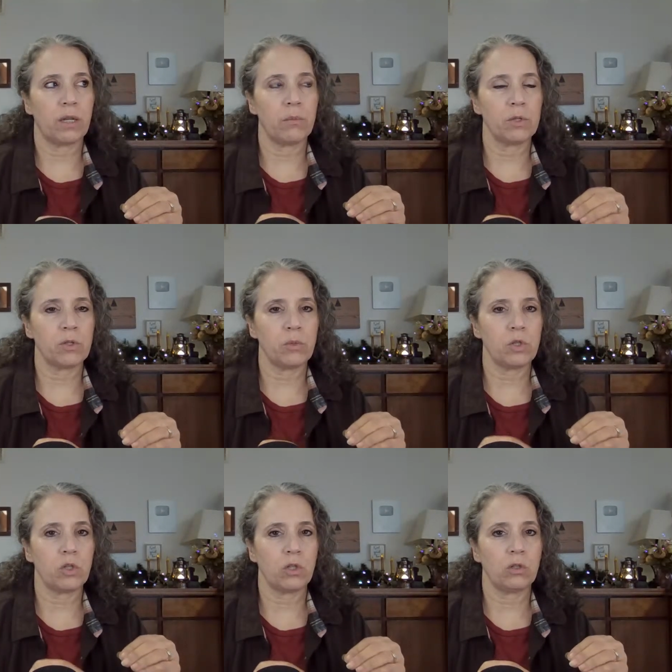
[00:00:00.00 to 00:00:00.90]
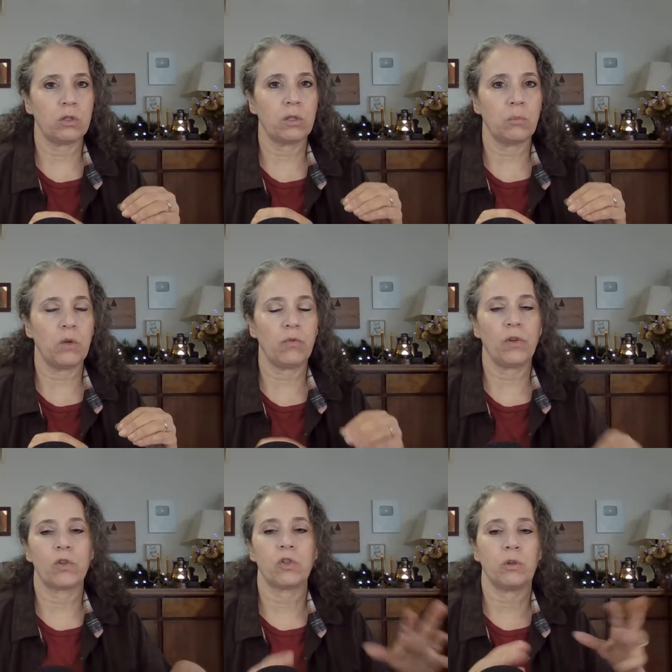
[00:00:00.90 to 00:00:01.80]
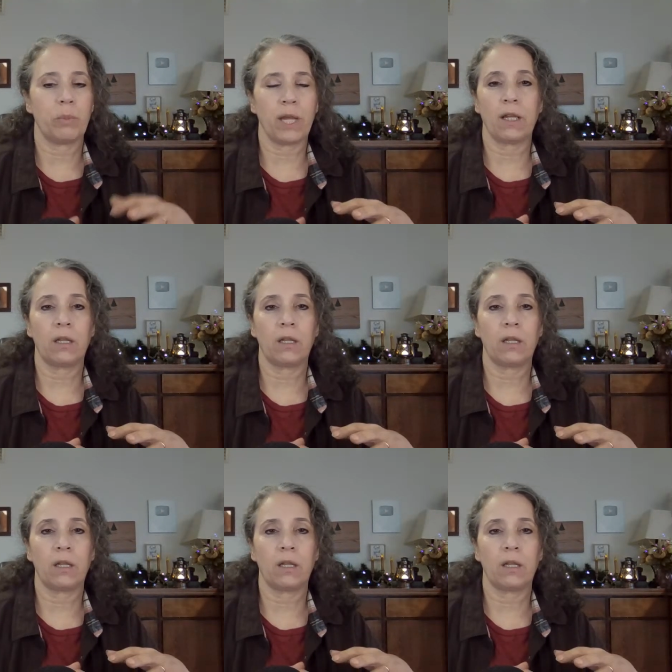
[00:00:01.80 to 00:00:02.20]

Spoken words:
I'm assuming she cooked the meat first. She'd pack